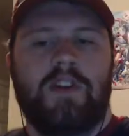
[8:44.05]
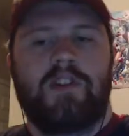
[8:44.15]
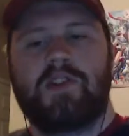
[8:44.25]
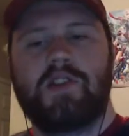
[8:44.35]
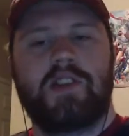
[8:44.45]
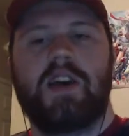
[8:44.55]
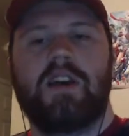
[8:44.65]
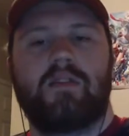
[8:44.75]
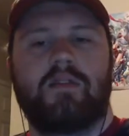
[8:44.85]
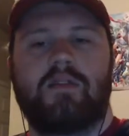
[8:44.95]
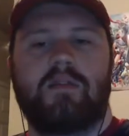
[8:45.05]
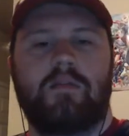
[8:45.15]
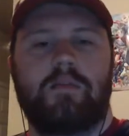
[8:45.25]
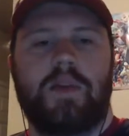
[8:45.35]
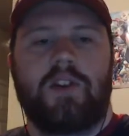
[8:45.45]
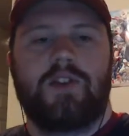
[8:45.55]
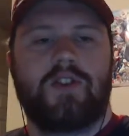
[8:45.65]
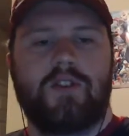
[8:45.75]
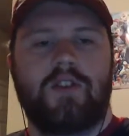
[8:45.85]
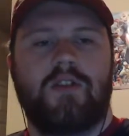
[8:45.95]
it's just like
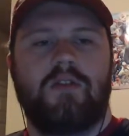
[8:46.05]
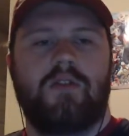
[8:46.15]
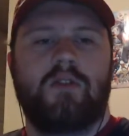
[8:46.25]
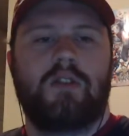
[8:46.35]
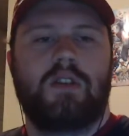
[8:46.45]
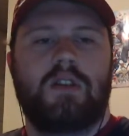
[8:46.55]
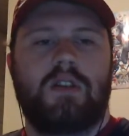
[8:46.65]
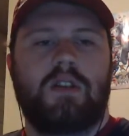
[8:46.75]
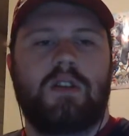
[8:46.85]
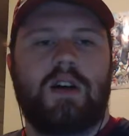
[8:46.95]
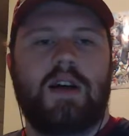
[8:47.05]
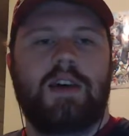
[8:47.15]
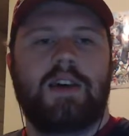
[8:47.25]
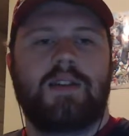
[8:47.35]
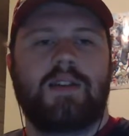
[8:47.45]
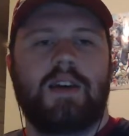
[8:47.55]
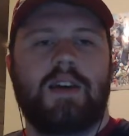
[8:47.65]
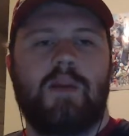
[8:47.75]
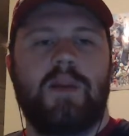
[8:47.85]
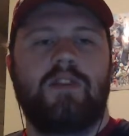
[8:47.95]
Punisher, I guess. Ghost
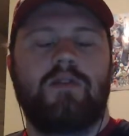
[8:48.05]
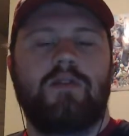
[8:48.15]
Rider.